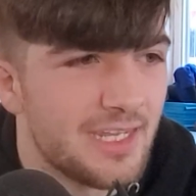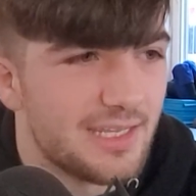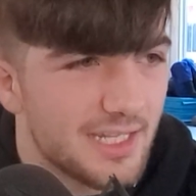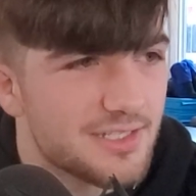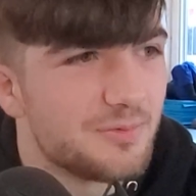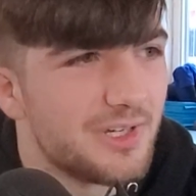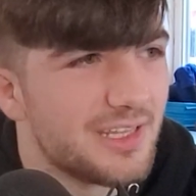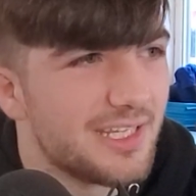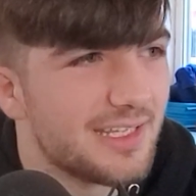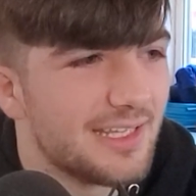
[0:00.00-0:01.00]
that's the one
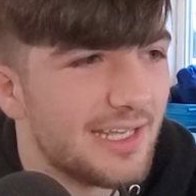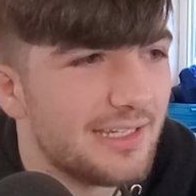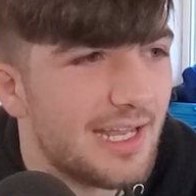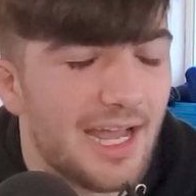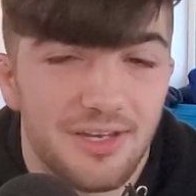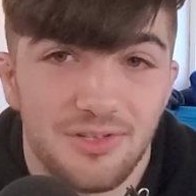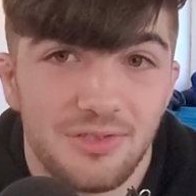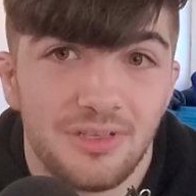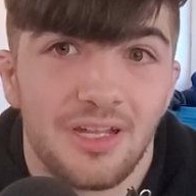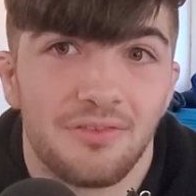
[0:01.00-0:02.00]
thing that I
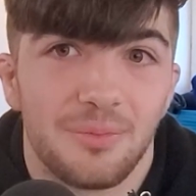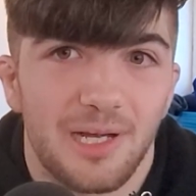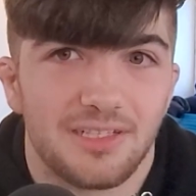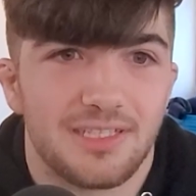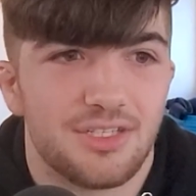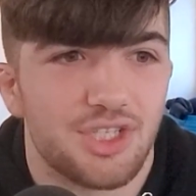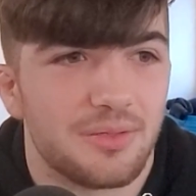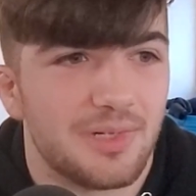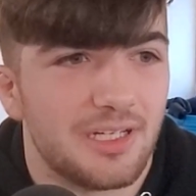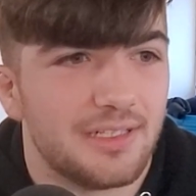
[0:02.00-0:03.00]
do love about
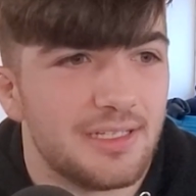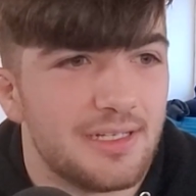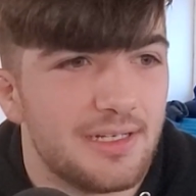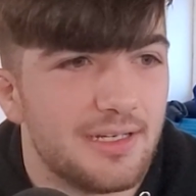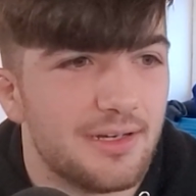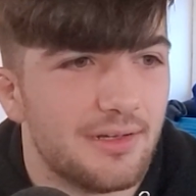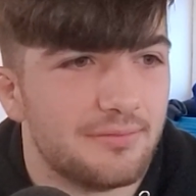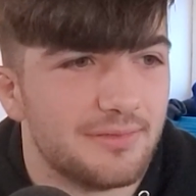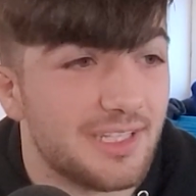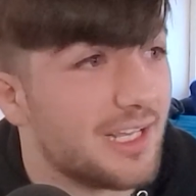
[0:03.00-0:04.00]
teaching. But you know,
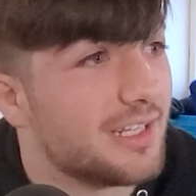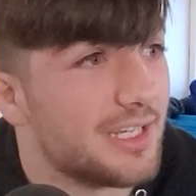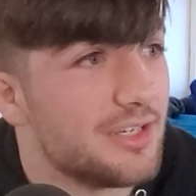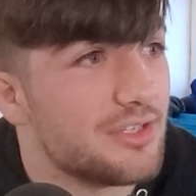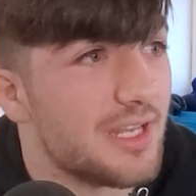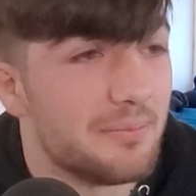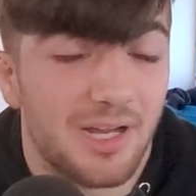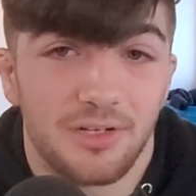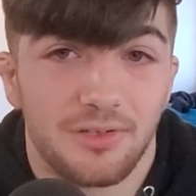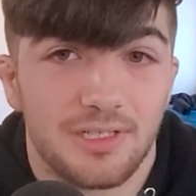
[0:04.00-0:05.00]
like you said,
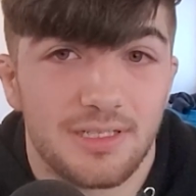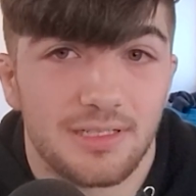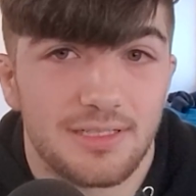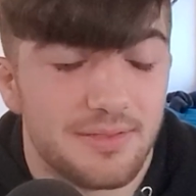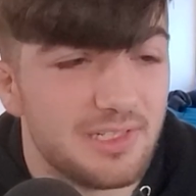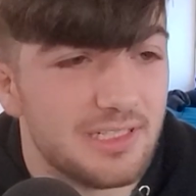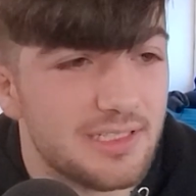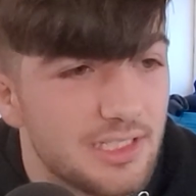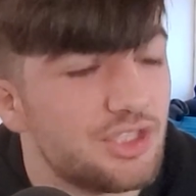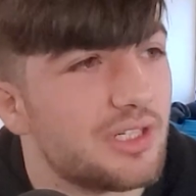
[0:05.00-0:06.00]
my goal isn't to be
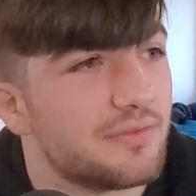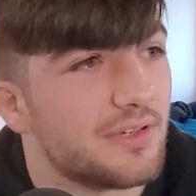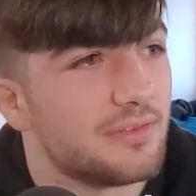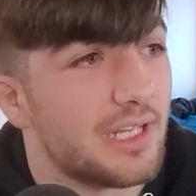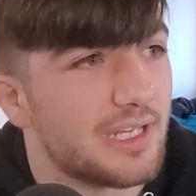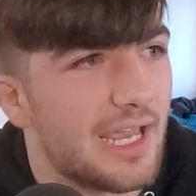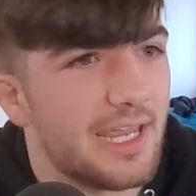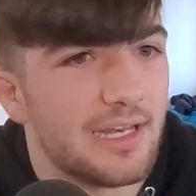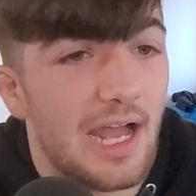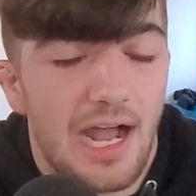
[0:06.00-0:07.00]
teaching forever. Like,
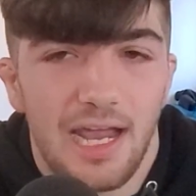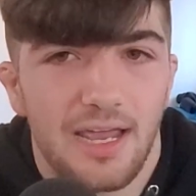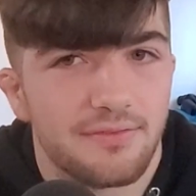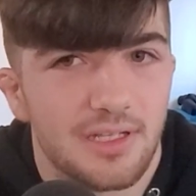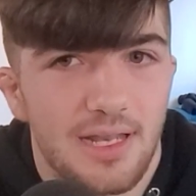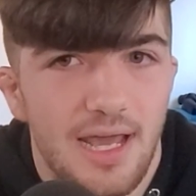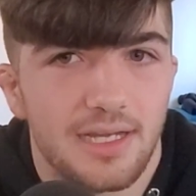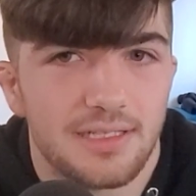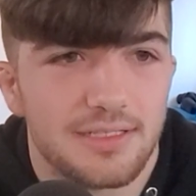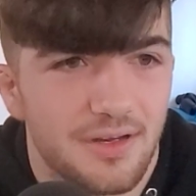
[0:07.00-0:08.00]
and I have a
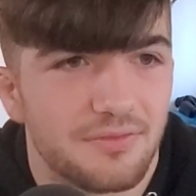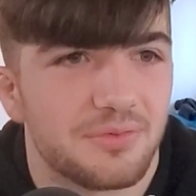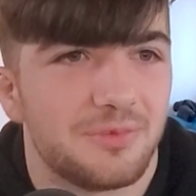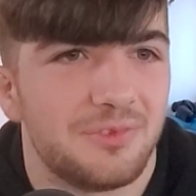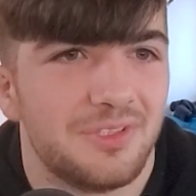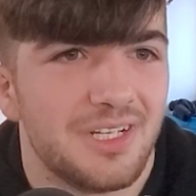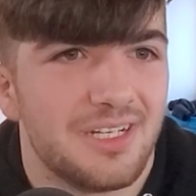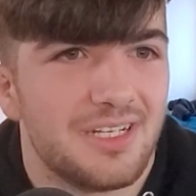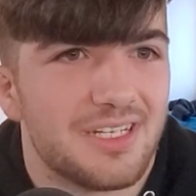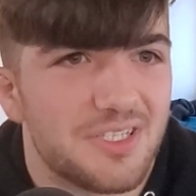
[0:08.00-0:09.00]
nice, comfortable
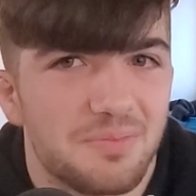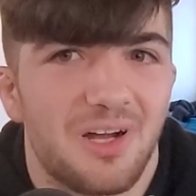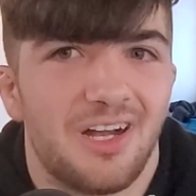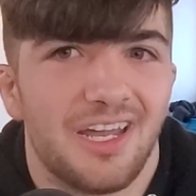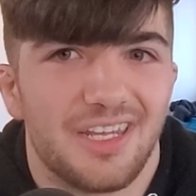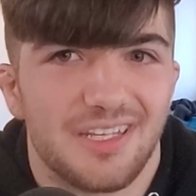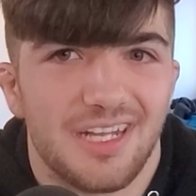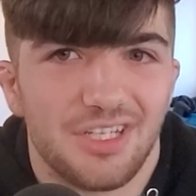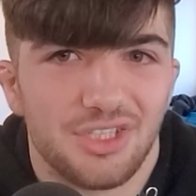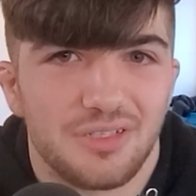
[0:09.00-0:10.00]
spot at the
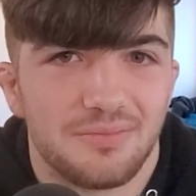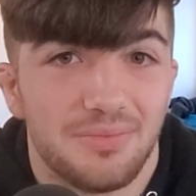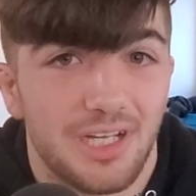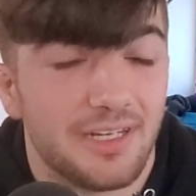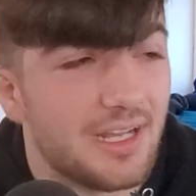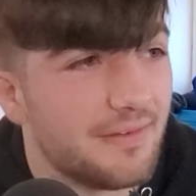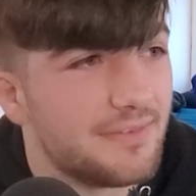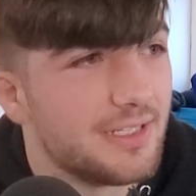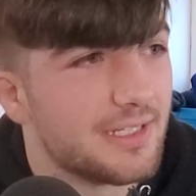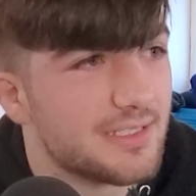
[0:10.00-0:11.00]
nation. But I
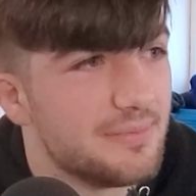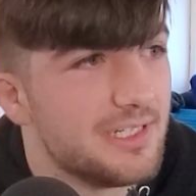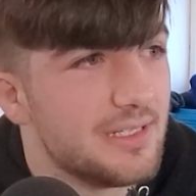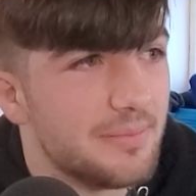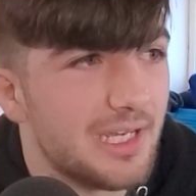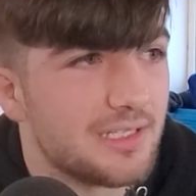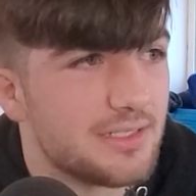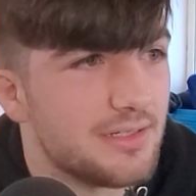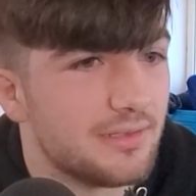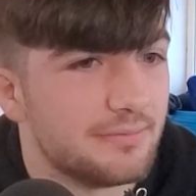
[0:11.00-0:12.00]
feel like to be the best,
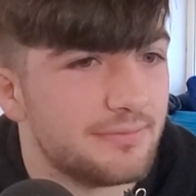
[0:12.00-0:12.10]
you know,